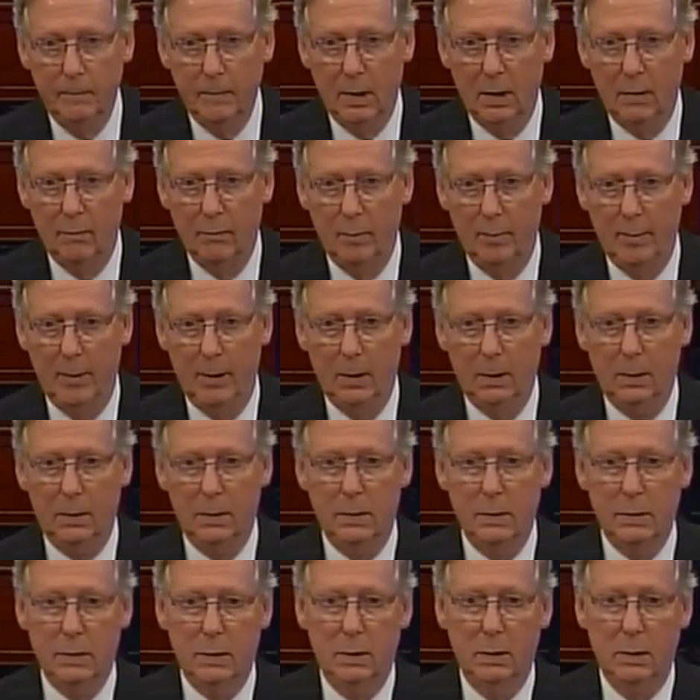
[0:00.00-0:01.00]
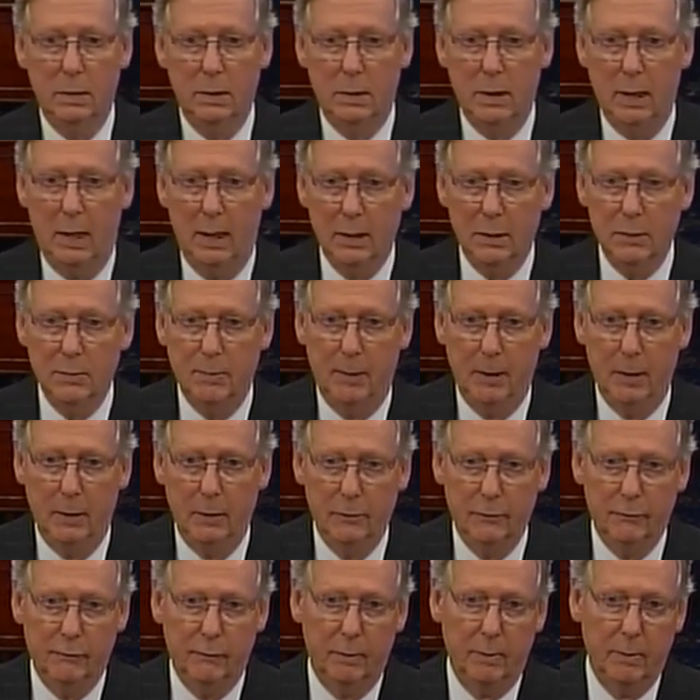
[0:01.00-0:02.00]
of America's
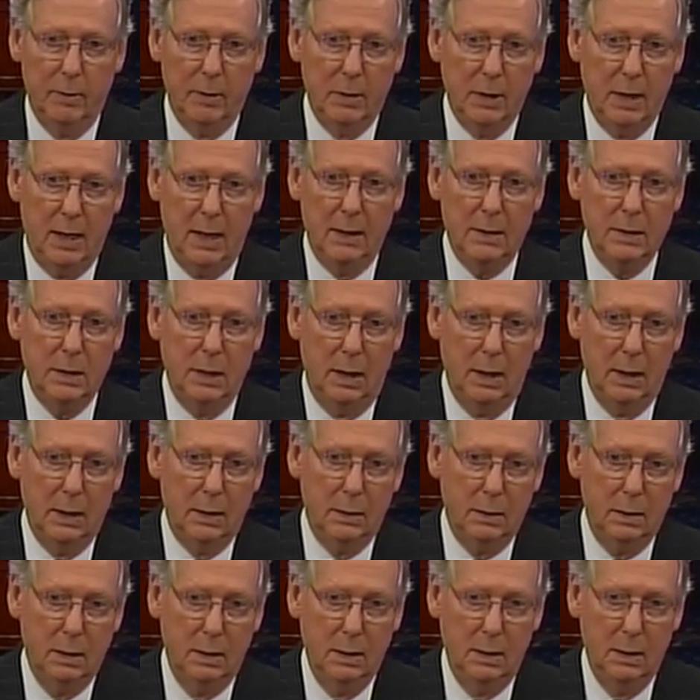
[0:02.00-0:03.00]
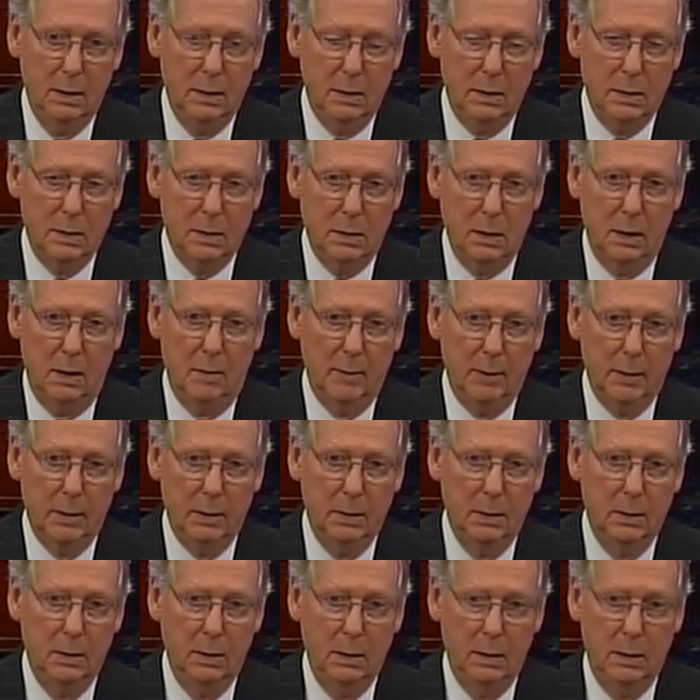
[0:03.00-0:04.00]
taxpayers from the tax hike that's
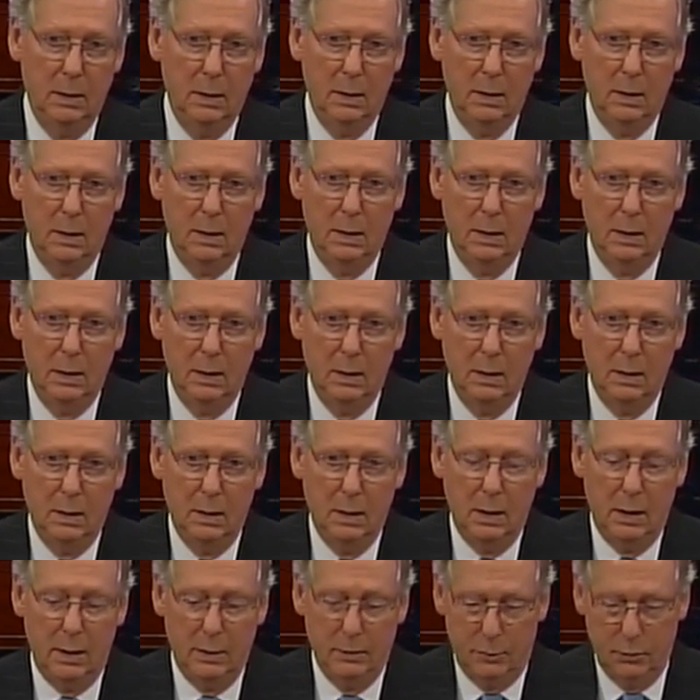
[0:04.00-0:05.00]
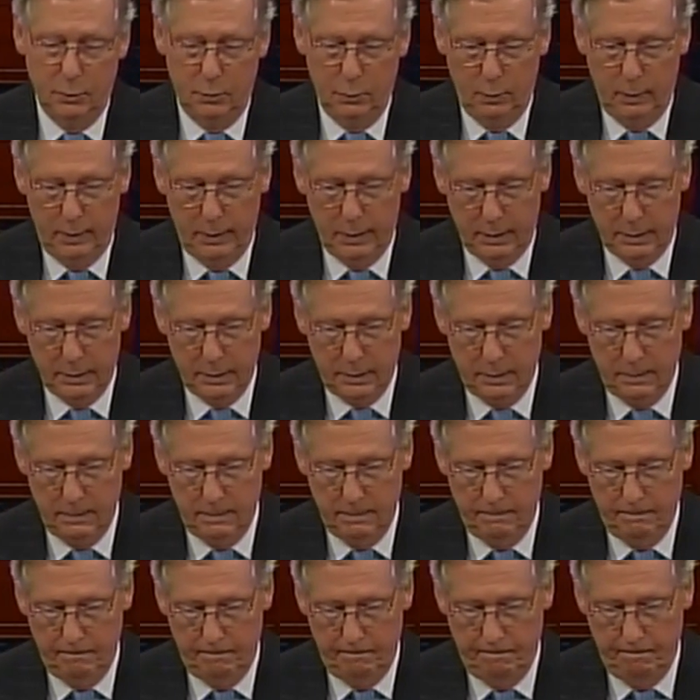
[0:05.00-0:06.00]
coming in 2 weeks.
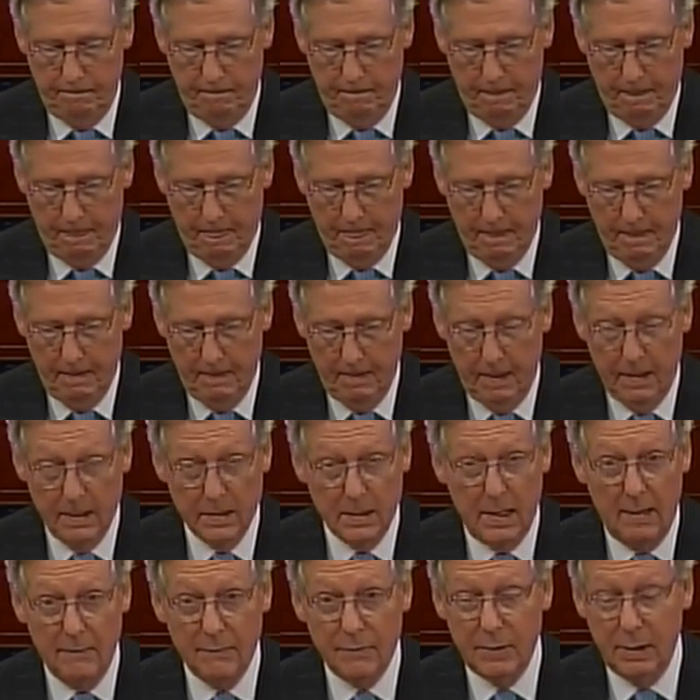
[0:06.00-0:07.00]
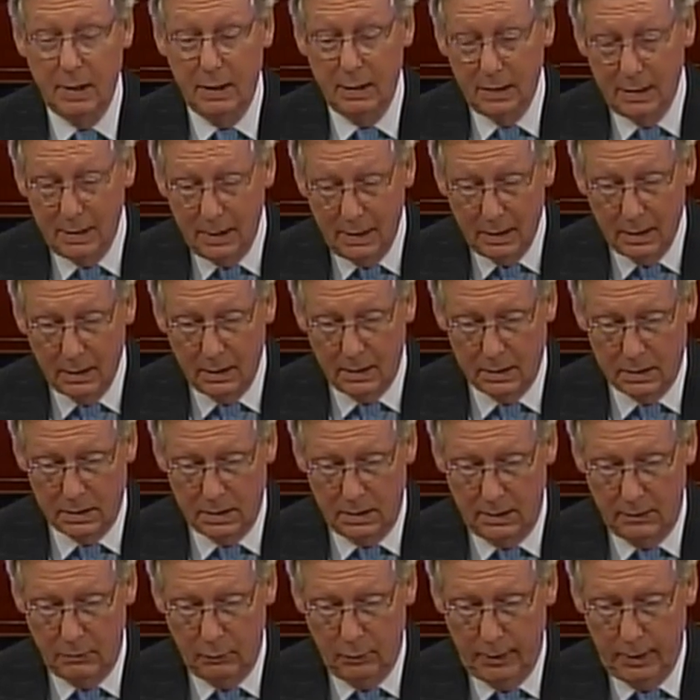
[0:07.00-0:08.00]
As I've said
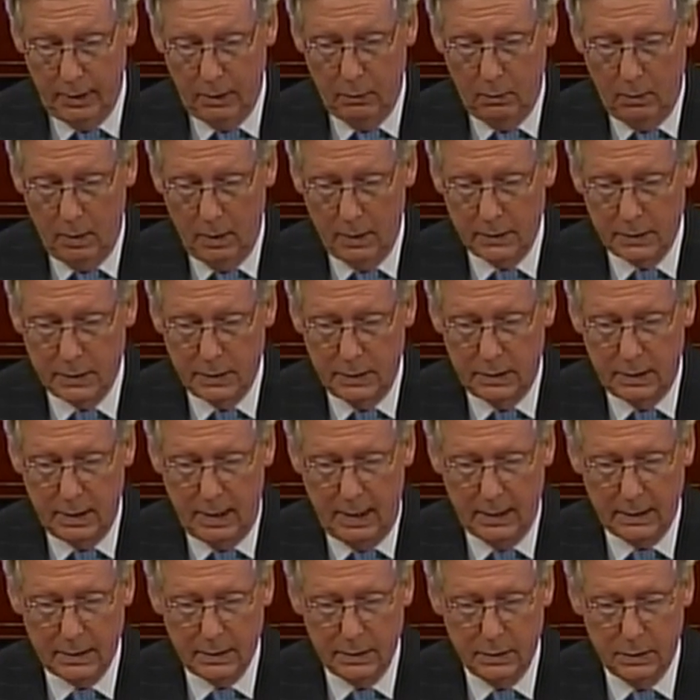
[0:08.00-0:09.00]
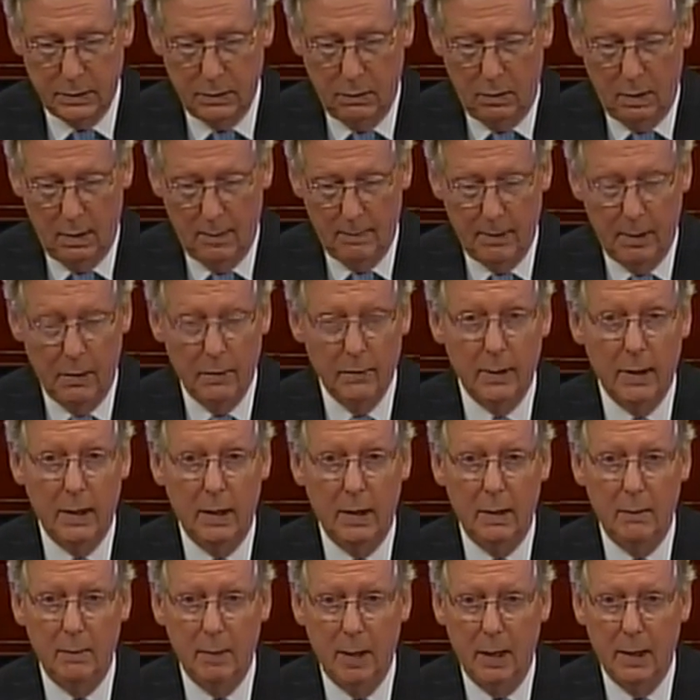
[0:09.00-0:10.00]
endlessly, we don't want to see taxes go up on
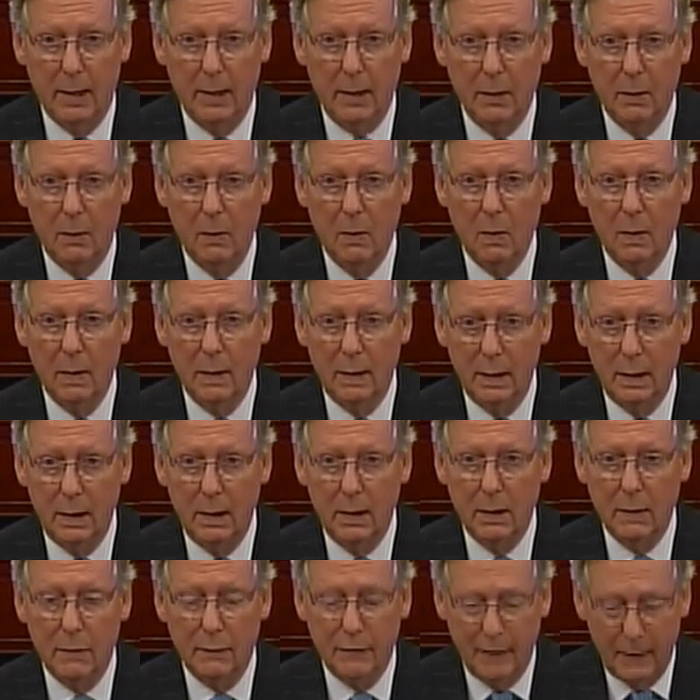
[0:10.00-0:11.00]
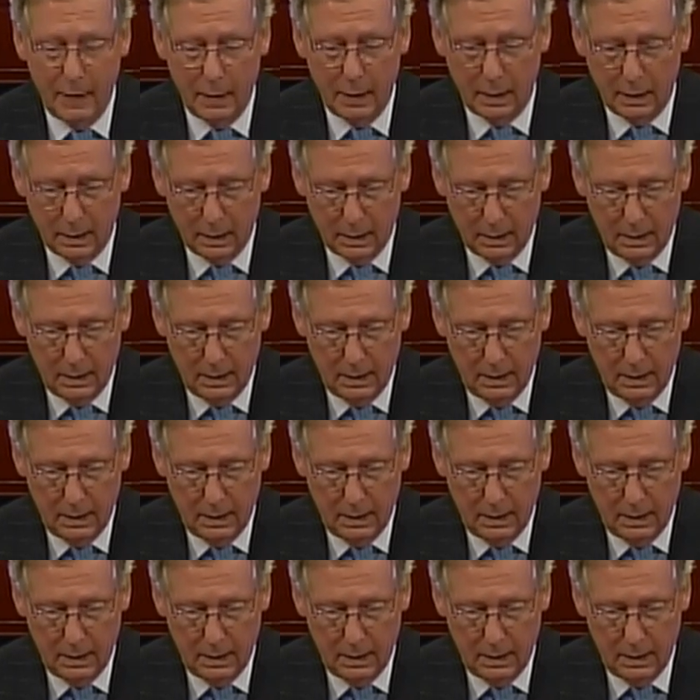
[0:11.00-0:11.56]
anybody or anything.